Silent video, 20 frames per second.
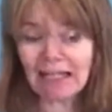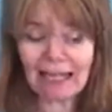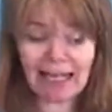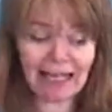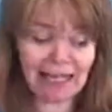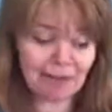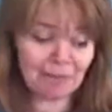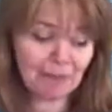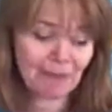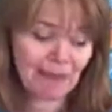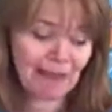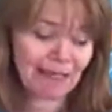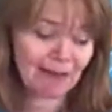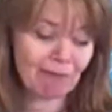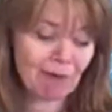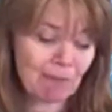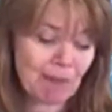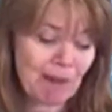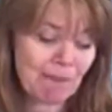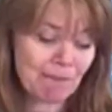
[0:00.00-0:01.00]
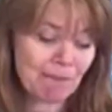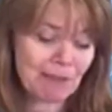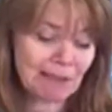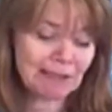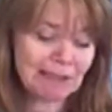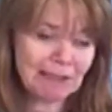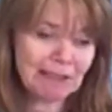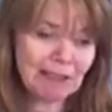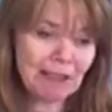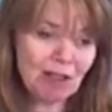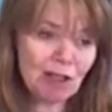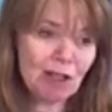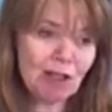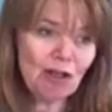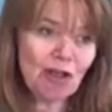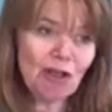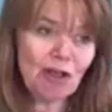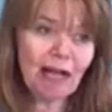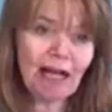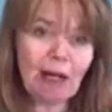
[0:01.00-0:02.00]
I remember
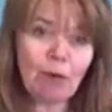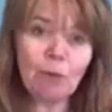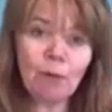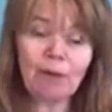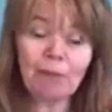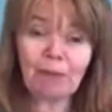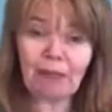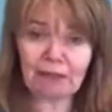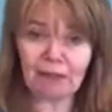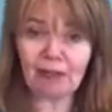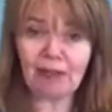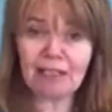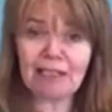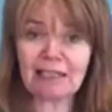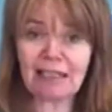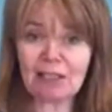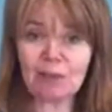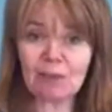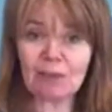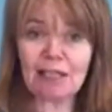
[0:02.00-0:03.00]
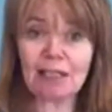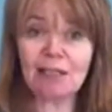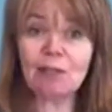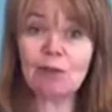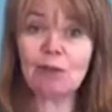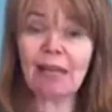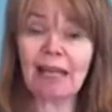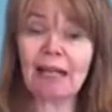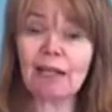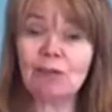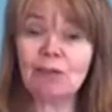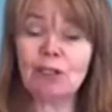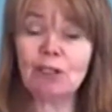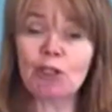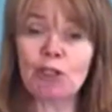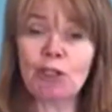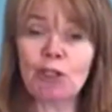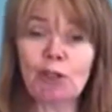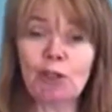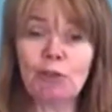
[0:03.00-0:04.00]
when my first class was in
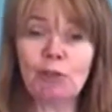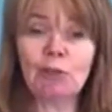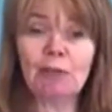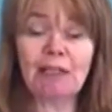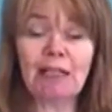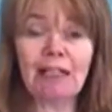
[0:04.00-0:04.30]
2002,